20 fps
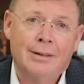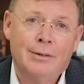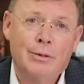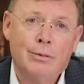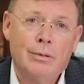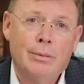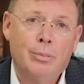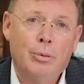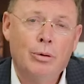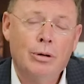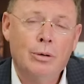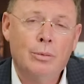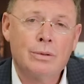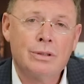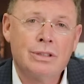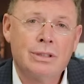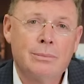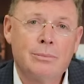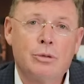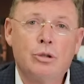of the report
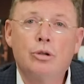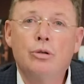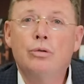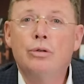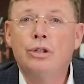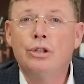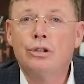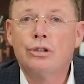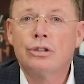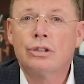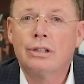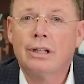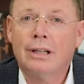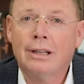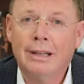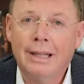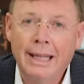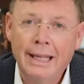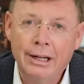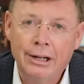was some 2 years
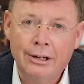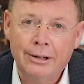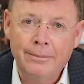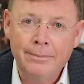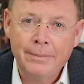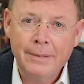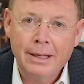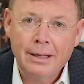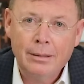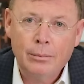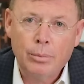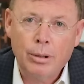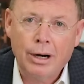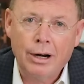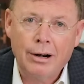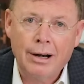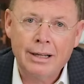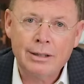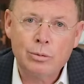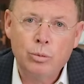later.
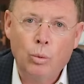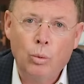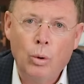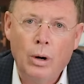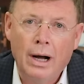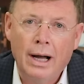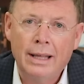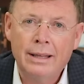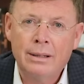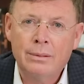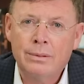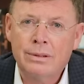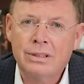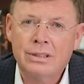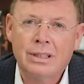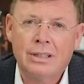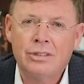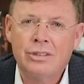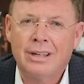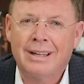Pryor asked why there was
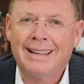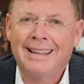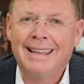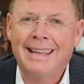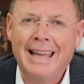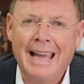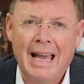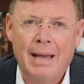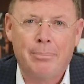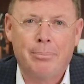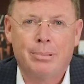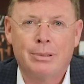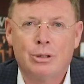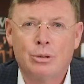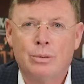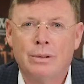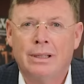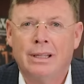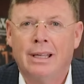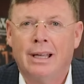such a gap
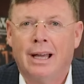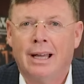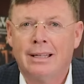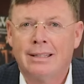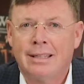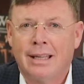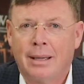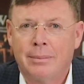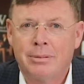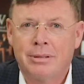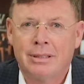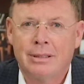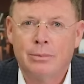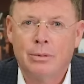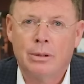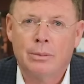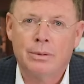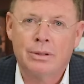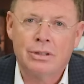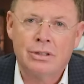between the autopsy
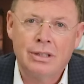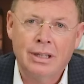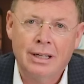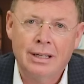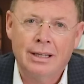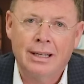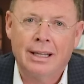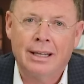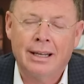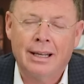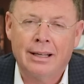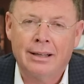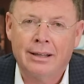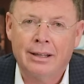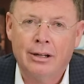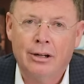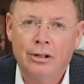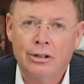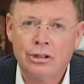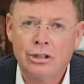when it was done and
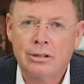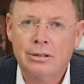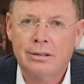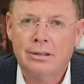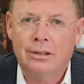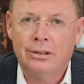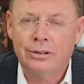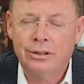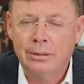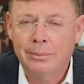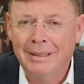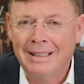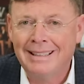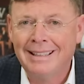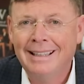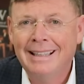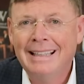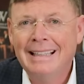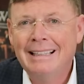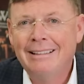the
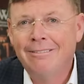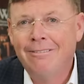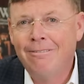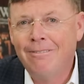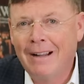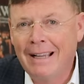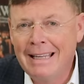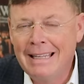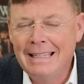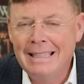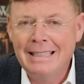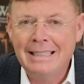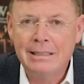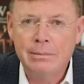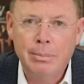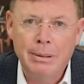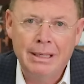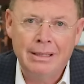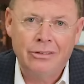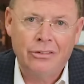ultimate
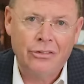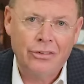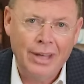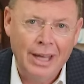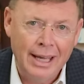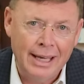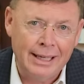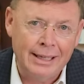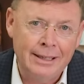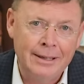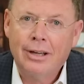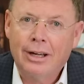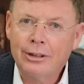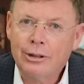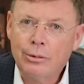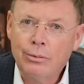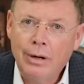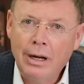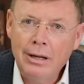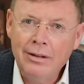findings being signed.
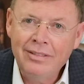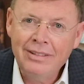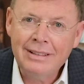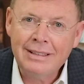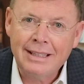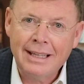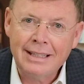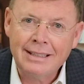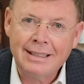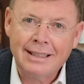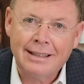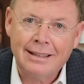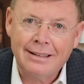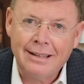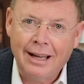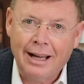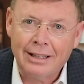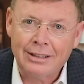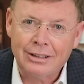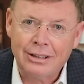Dr. Raven says that the
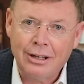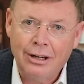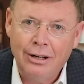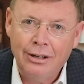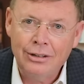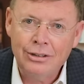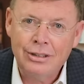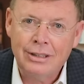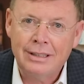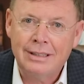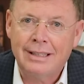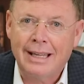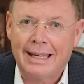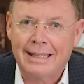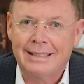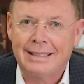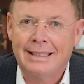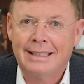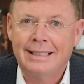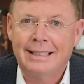toxicology
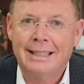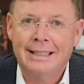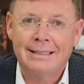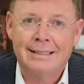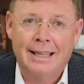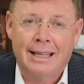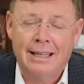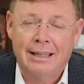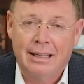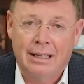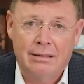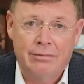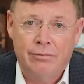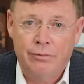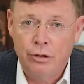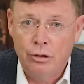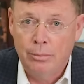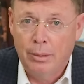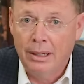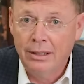testing can take a
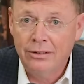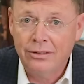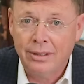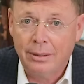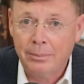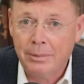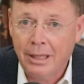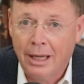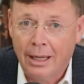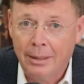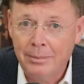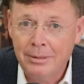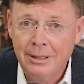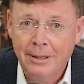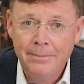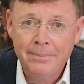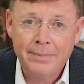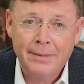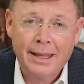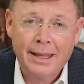few months sometimes,